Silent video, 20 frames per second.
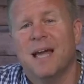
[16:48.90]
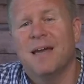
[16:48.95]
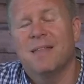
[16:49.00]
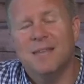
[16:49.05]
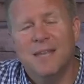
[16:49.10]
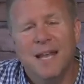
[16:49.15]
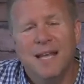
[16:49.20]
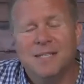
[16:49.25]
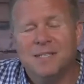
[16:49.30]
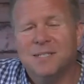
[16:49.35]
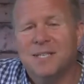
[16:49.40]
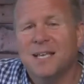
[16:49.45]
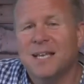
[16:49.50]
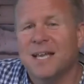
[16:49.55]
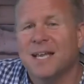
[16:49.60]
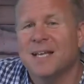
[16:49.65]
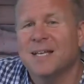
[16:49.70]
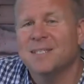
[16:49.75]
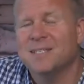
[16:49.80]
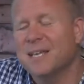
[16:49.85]
And the next thing
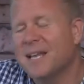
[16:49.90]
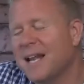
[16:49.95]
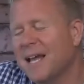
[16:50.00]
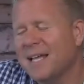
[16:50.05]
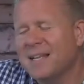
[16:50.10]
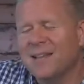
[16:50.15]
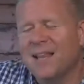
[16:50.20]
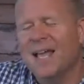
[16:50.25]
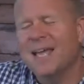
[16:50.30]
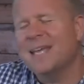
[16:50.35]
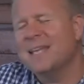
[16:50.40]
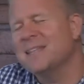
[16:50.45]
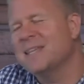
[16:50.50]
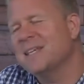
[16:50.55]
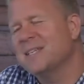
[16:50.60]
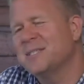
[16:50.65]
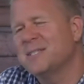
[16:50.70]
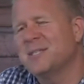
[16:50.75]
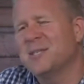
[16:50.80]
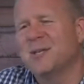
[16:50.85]
is, and I liken
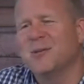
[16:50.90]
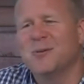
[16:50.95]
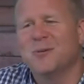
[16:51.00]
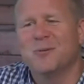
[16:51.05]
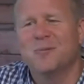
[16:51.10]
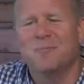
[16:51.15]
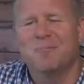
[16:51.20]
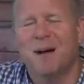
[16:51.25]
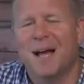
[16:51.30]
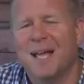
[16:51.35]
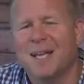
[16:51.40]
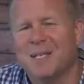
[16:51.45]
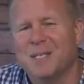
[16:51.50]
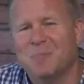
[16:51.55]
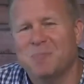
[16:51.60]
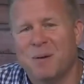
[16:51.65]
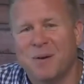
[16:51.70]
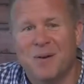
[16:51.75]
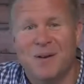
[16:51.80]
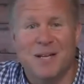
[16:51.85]
this to my
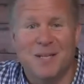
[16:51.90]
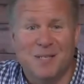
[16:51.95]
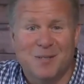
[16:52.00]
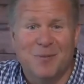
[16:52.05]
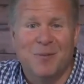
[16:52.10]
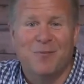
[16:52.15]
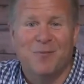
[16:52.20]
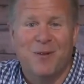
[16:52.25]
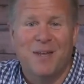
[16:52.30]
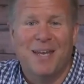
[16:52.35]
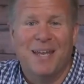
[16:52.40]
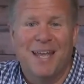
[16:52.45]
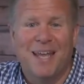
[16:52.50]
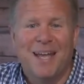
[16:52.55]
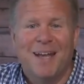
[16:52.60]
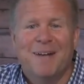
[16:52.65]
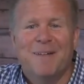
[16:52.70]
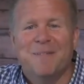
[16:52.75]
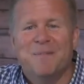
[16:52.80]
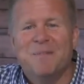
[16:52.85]
experience with
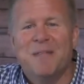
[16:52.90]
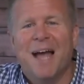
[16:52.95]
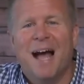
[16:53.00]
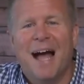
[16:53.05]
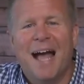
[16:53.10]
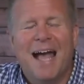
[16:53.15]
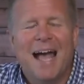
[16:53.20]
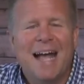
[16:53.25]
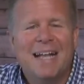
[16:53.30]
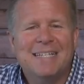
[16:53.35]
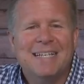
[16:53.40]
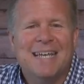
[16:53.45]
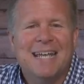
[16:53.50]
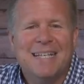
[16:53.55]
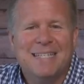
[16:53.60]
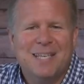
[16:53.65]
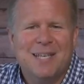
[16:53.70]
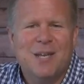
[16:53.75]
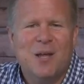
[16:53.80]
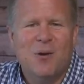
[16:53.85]
Vinny, I had to
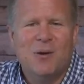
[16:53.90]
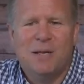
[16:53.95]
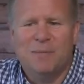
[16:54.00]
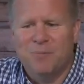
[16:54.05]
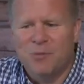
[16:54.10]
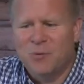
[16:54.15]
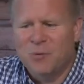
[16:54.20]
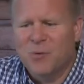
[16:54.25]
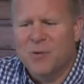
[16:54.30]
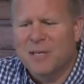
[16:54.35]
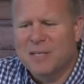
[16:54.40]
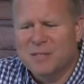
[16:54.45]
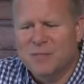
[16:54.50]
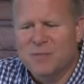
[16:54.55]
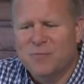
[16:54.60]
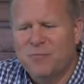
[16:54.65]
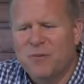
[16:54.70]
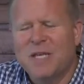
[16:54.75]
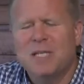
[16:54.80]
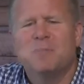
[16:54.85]
get to know him through
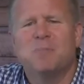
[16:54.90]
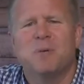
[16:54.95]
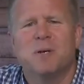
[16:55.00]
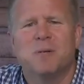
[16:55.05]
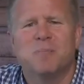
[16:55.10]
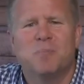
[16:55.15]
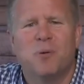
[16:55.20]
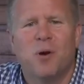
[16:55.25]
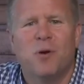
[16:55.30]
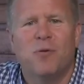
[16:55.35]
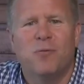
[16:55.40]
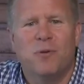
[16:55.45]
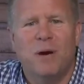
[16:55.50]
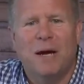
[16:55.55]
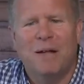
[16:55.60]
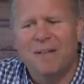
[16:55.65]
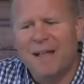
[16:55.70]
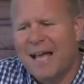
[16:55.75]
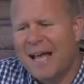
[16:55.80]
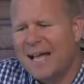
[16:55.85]
his Facebook
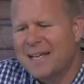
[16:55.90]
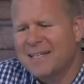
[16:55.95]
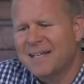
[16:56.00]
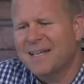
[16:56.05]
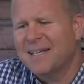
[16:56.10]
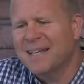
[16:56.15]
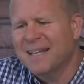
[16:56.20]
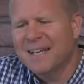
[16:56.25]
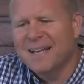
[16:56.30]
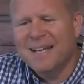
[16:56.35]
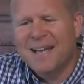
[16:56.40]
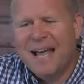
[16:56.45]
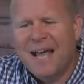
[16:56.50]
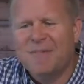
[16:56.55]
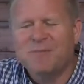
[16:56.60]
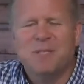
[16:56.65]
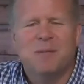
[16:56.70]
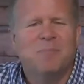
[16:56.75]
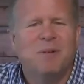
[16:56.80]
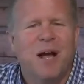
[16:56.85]
profile. I had to
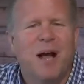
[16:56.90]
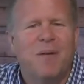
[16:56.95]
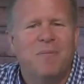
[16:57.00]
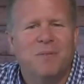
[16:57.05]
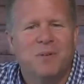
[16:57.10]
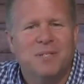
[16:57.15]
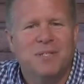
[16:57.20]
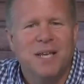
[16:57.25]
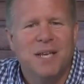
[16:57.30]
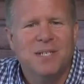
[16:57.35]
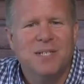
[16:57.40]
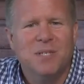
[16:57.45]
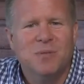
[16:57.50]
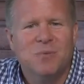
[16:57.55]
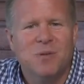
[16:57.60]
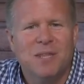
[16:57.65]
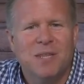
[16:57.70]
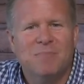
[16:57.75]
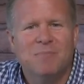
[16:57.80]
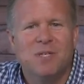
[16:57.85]
have some conversations
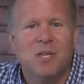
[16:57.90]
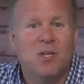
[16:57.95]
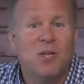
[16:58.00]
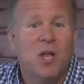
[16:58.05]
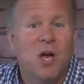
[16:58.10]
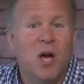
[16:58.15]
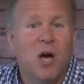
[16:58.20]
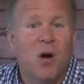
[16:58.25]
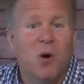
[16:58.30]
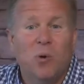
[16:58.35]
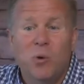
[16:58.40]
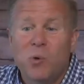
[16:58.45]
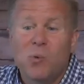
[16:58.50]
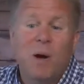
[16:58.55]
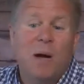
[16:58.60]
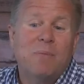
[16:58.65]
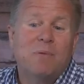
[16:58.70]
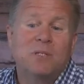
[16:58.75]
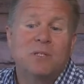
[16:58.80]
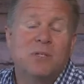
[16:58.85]
with him to know who
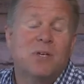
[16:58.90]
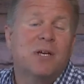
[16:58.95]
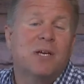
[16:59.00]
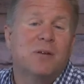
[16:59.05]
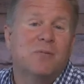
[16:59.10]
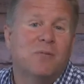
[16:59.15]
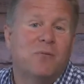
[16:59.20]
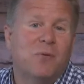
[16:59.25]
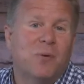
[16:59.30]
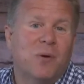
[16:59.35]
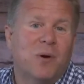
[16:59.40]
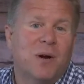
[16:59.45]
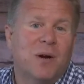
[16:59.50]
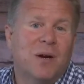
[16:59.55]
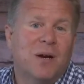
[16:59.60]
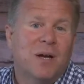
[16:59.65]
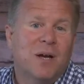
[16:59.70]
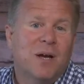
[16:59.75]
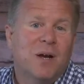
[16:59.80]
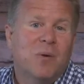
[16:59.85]
I was looking
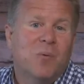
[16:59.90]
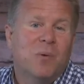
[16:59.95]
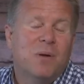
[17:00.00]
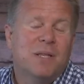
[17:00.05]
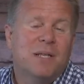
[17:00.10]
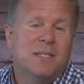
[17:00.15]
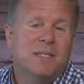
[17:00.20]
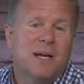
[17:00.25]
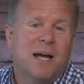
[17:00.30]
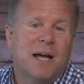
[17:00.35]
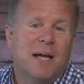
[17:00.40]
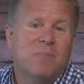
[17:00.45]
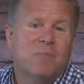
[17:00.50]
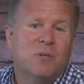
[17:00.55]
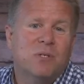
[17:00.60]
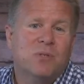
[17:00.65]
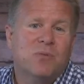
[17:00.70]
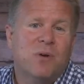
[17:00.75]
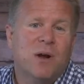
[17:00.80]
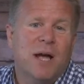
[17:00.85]
for when the time
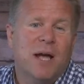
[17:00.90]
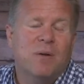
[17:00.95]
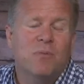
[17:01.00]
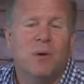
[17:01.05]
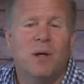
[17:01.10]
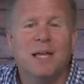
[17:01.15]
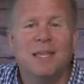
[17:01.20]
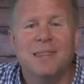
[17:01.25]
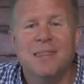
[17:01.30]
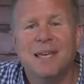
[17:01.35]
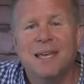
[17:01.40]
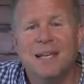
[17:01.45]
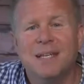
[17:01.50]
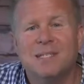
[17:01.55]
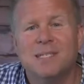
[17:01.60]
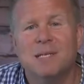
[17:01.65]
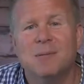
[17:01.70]
was right. Well, I think in a